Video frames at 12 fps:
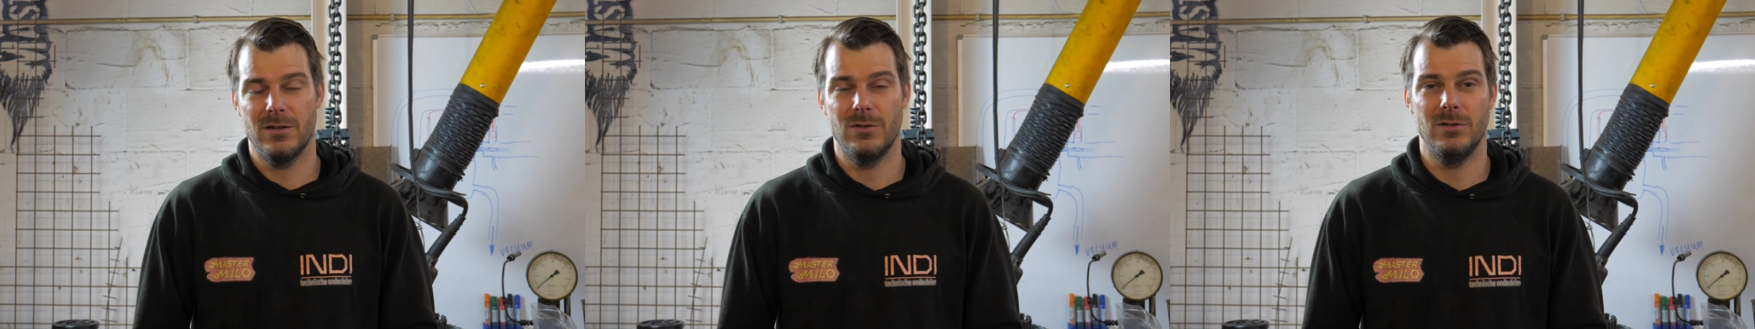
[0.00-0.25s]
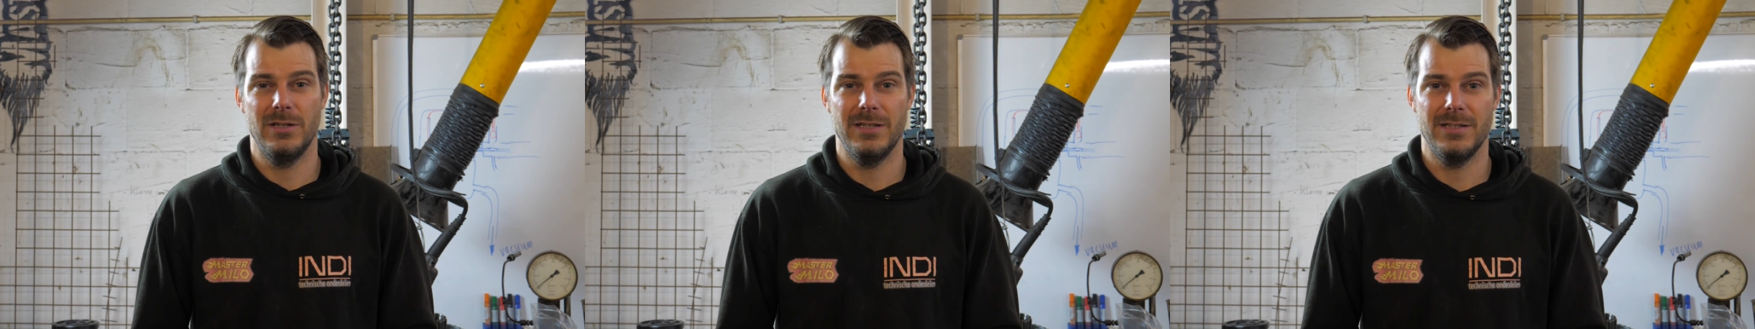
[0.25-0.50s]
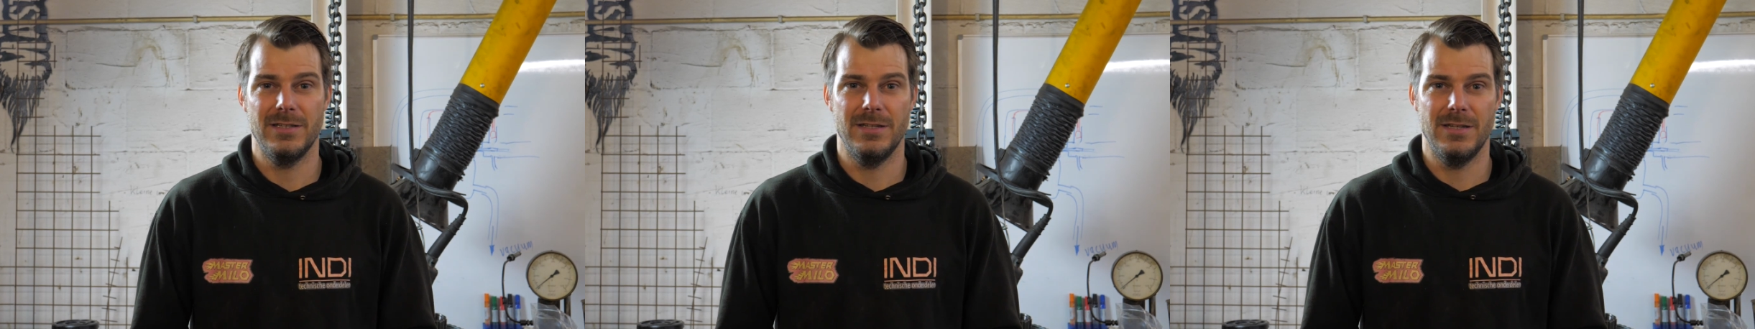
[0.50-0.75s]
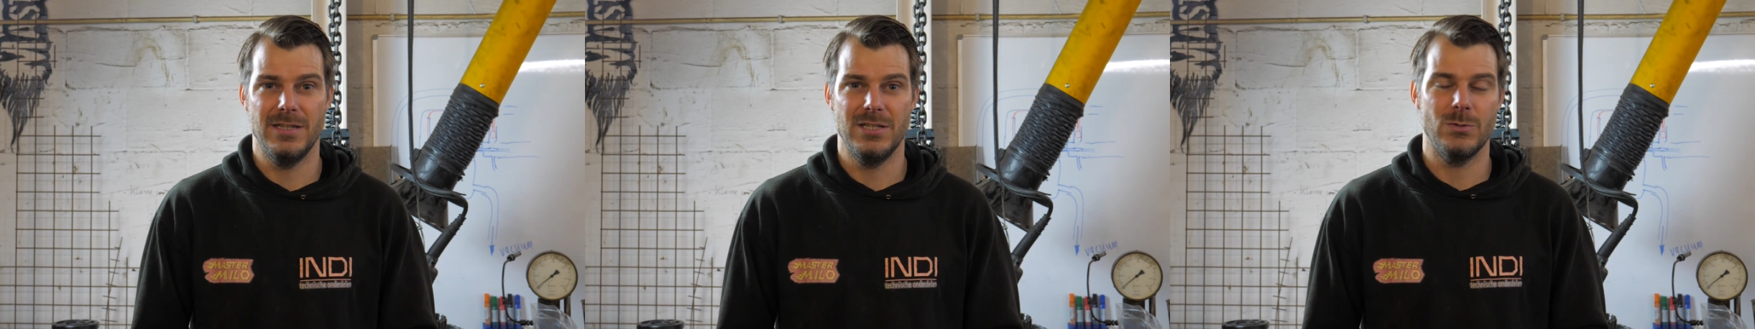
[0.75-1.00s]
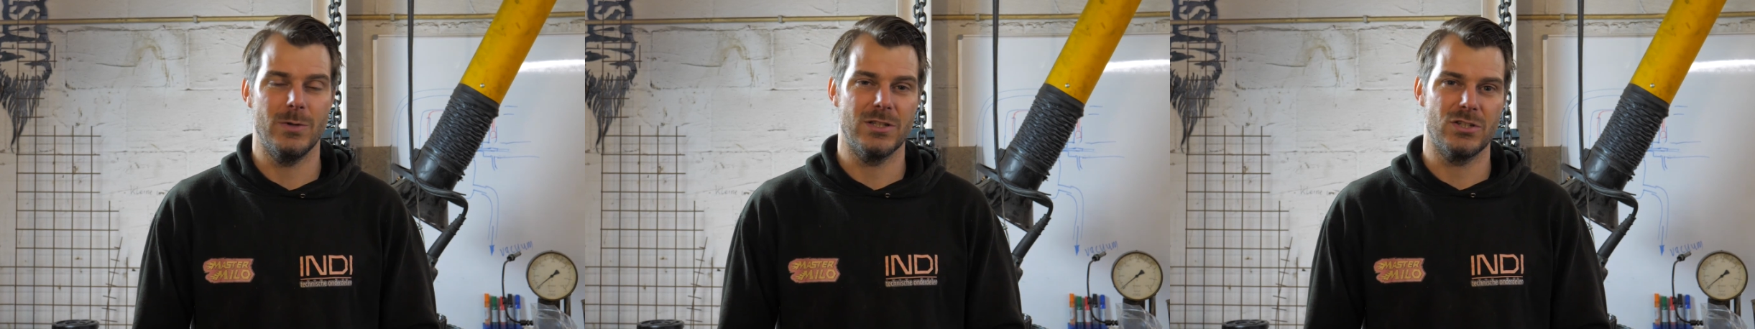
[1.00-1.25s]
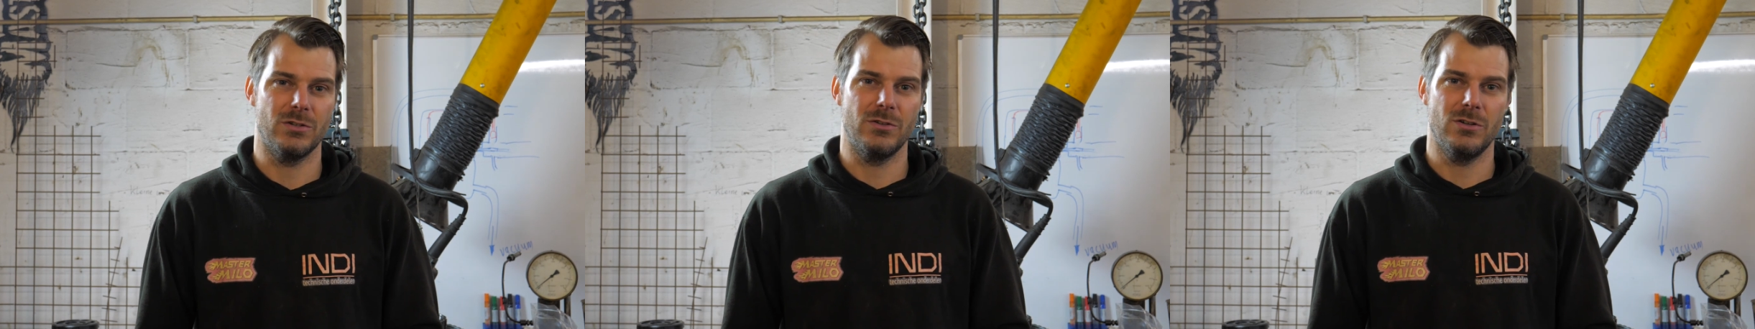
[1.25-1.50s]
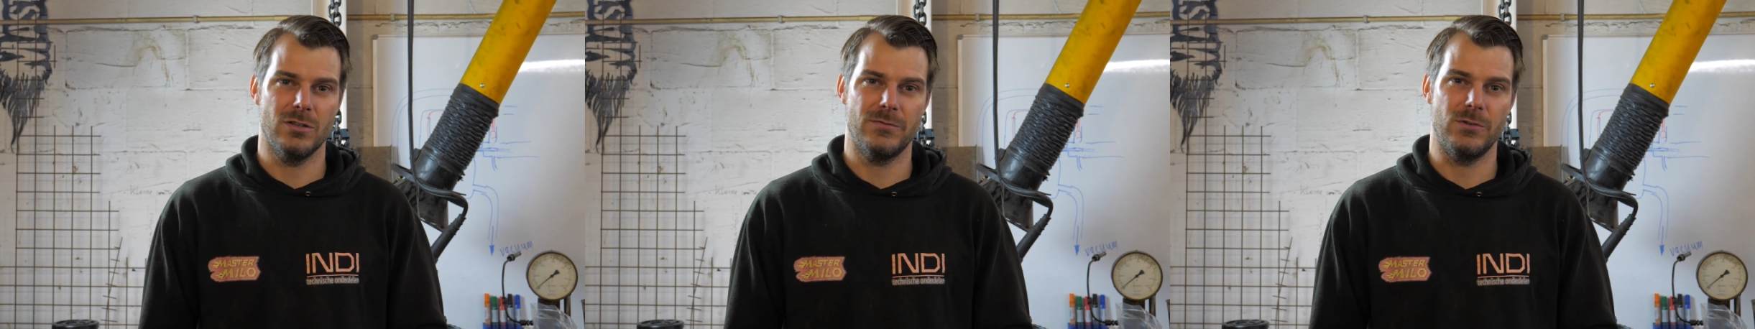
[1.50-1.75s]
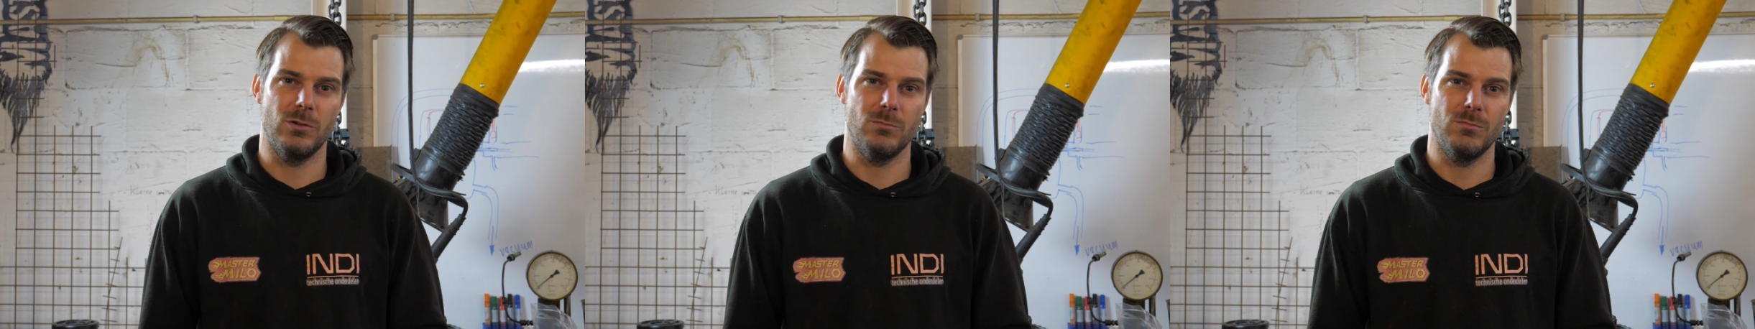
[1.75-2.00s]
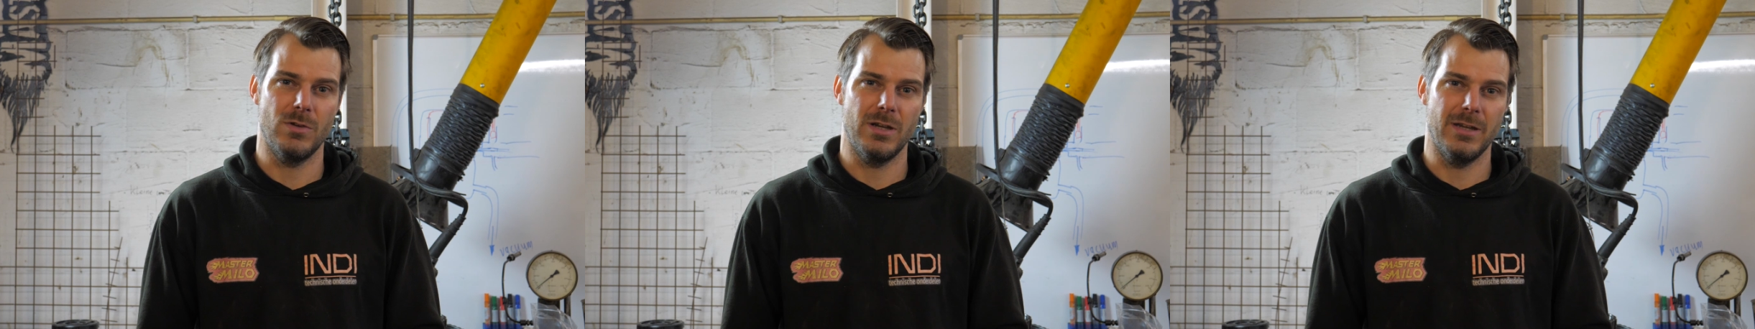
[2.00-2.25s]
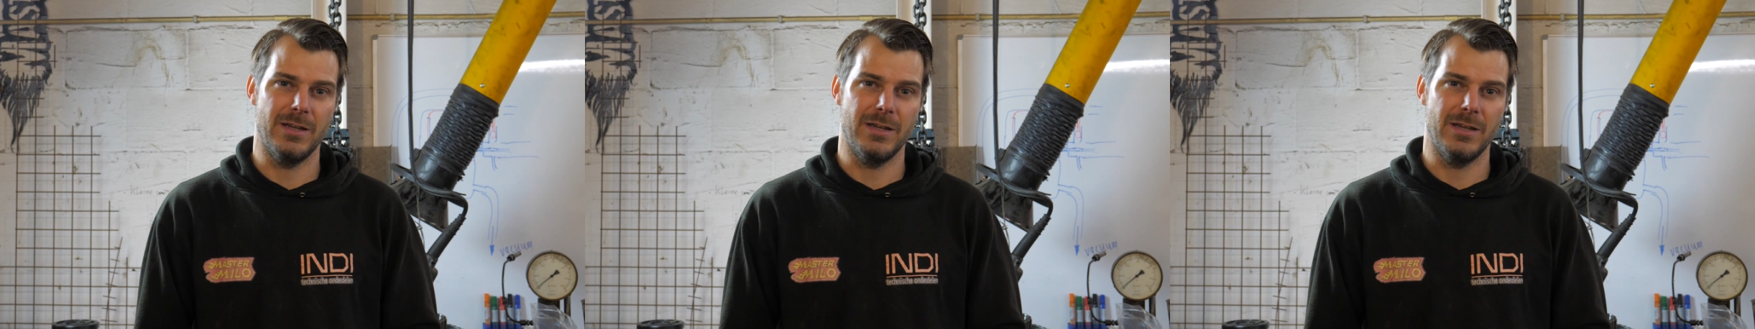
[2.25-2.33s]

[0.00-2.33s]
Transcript: only these ones are not from